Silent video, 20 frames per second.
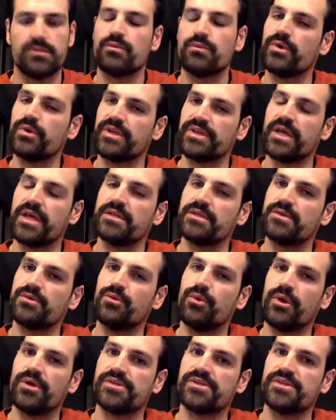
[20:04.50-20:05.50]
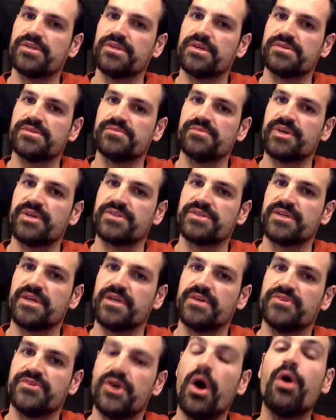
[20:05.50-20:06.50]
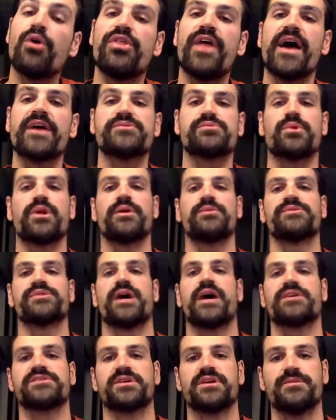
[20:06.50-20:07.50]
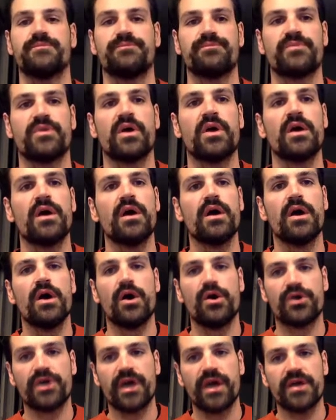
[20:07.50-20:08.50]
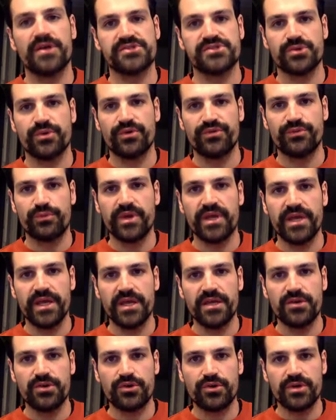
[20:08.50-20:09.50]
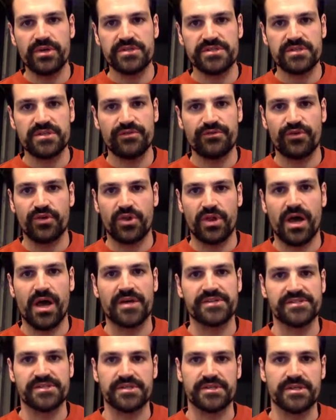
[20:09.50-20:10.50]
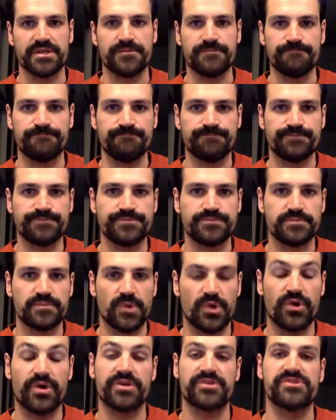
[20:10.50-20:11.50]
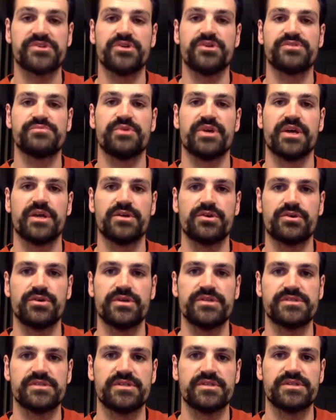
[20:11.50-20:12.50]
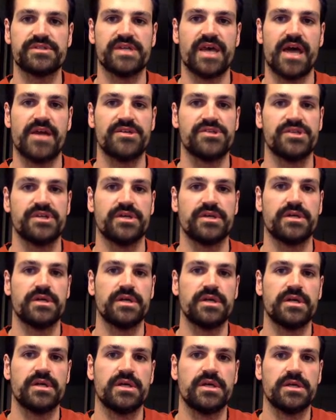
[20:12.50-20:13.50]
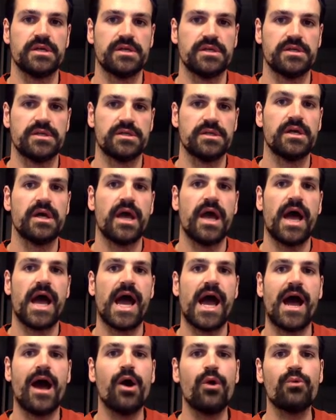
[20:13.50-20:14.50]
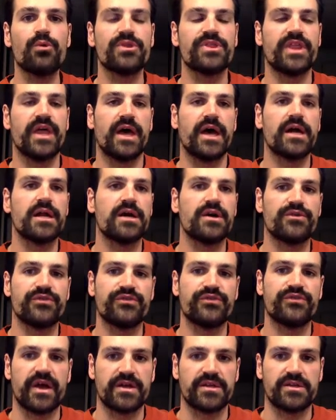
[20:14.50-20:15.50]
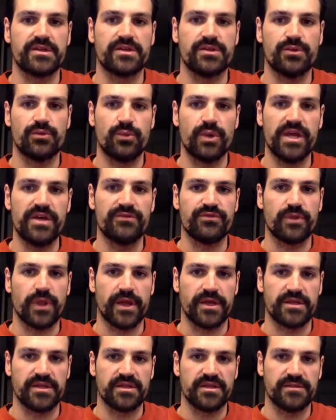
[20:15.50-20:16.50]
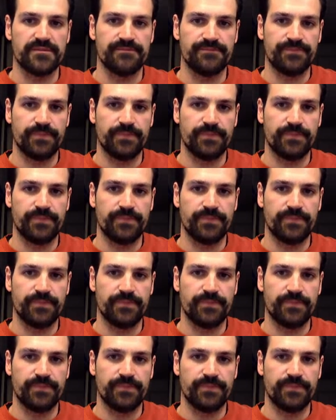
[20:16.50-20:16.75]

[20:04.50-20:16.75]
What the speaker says: Wait, that question doesn't make sense. Oh, that's what I was asking. Okay, so if we increase the velocity, or excuse me, increase the tension, how would that affect the wavelength?